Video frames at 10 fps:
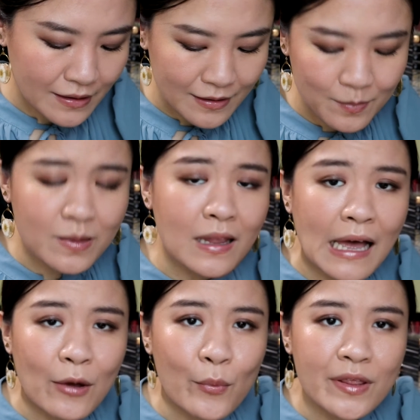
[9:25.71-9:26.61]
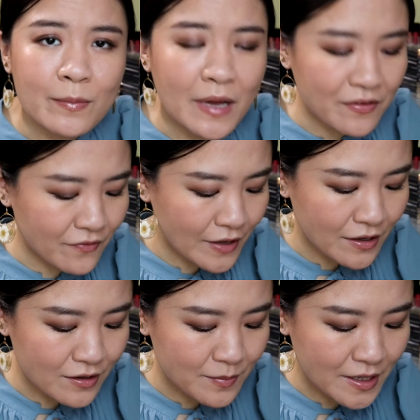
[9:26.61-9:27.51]
apply with my
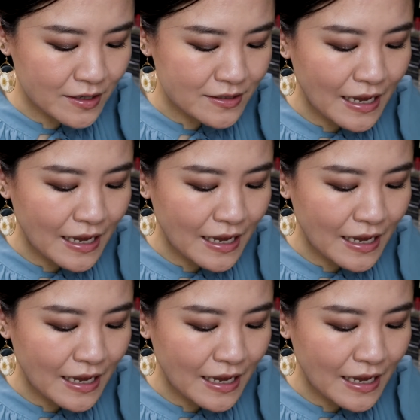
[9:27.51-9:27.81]
finger because